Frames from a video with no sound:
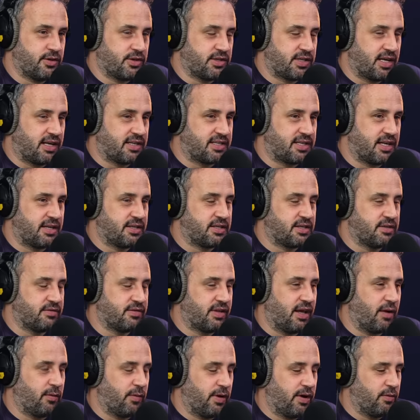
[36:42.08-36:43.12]
Just that sense of
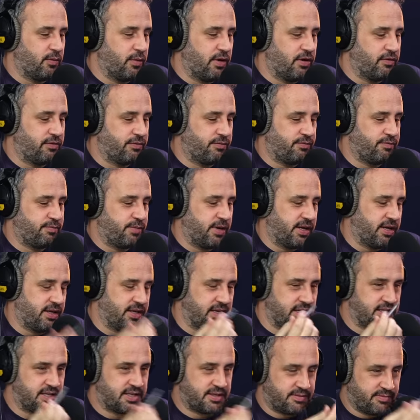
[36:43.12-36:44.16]
like we've been in
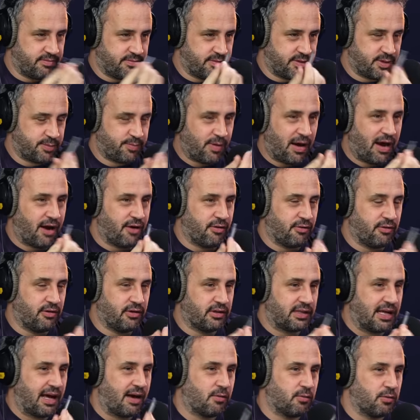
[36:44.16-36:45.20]
this spiral
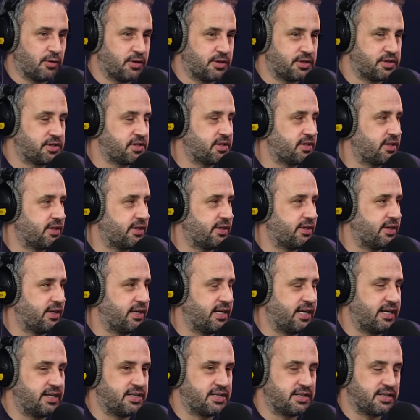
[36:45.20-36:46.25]
downwards that
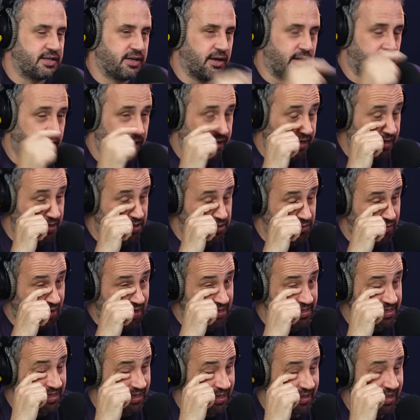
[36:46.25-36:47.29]
needs
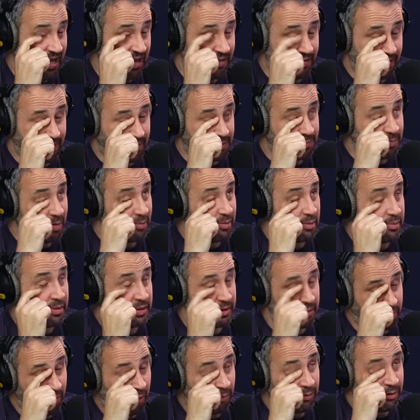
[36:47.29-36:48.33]
arresting, and I think that's maybe
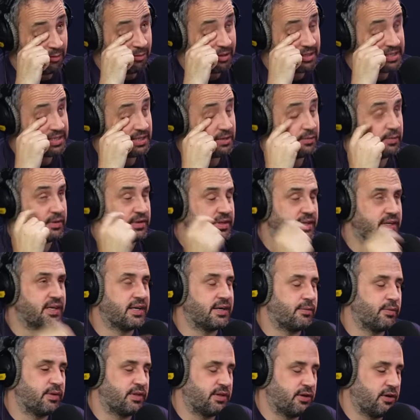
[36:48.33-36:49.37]
been the problem, hasn't it, with
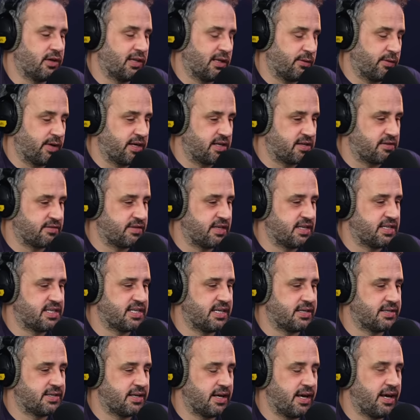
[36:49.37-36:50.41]
the early weeks of this
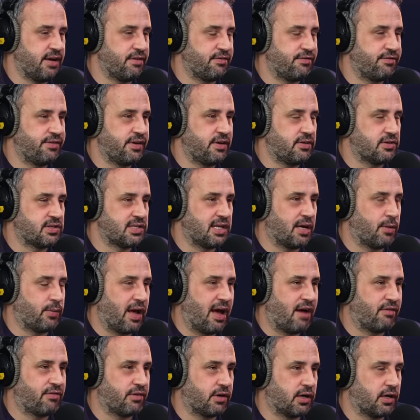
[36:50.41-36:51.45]
season? It feels like we
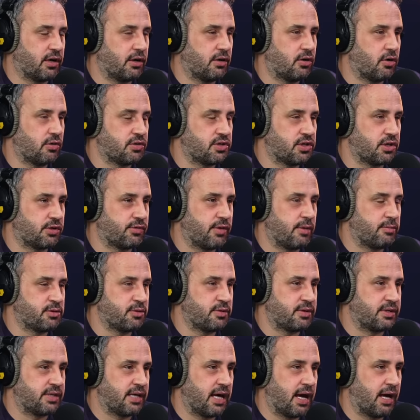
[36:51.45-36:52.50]
haven't got to grips
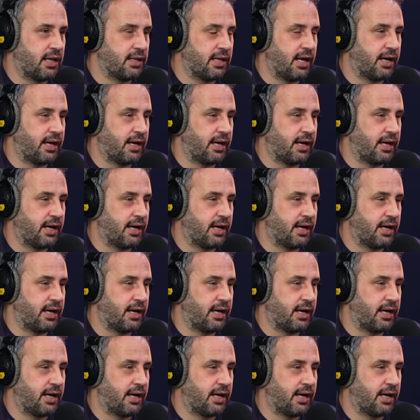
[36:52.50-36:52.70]
with that.